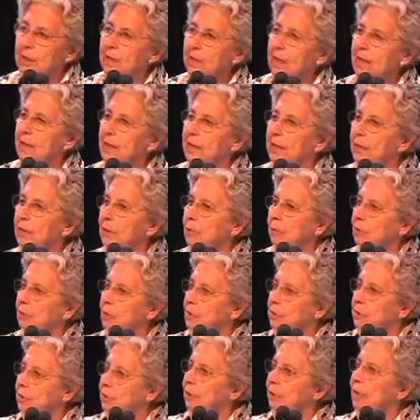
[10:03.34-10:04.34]
and he
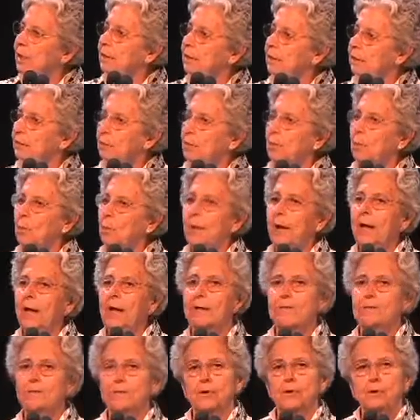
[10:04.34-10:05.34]
was looking for a way
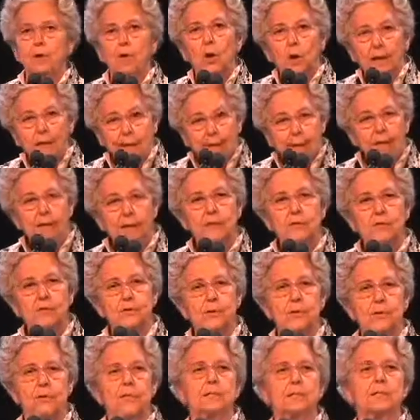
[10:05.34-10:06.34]
for
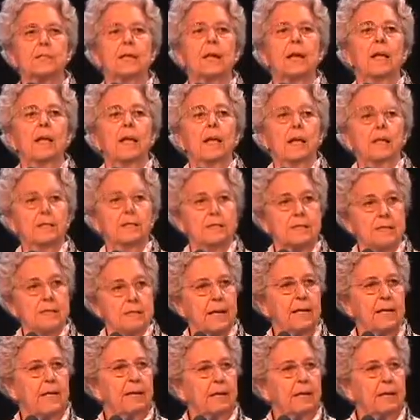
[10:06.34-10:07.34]
countries to
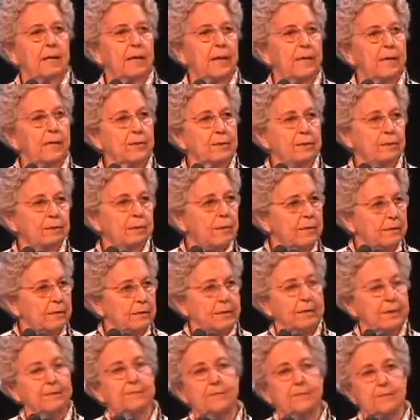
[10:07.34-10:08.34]
settle their
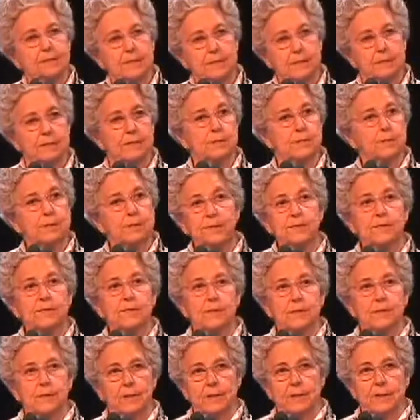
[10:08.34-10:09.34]
differences
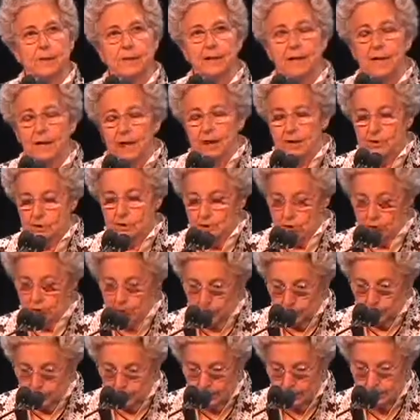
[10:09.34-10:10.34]
peacefully. So
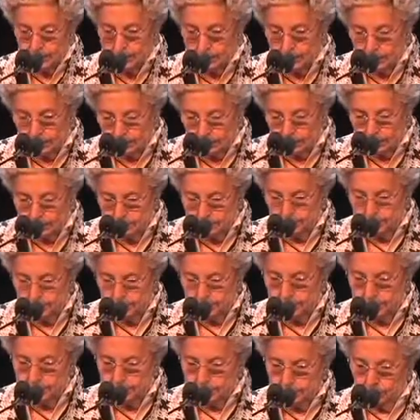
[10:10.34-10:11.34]
he started the
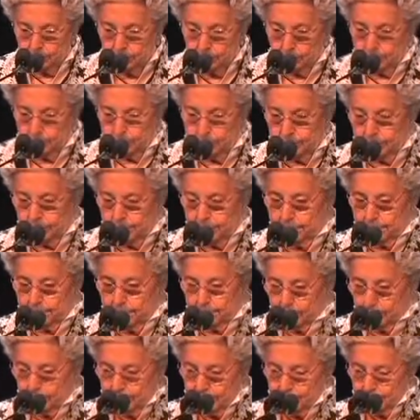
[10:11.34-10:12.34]
Permanent Court of
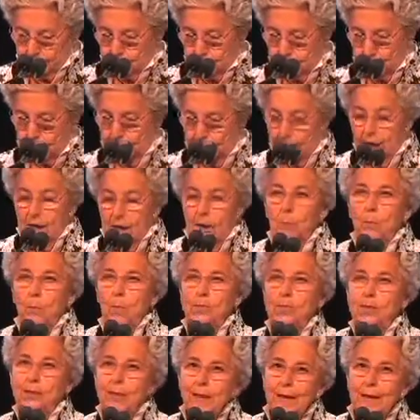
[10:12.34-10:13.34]
Arbitration, which
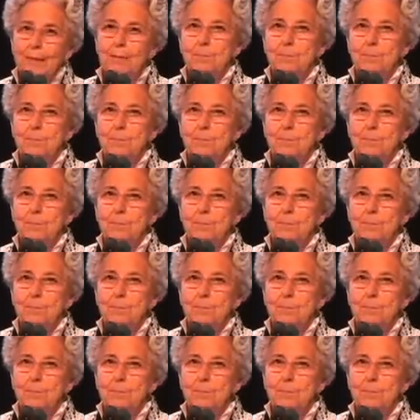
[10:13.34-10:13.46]
then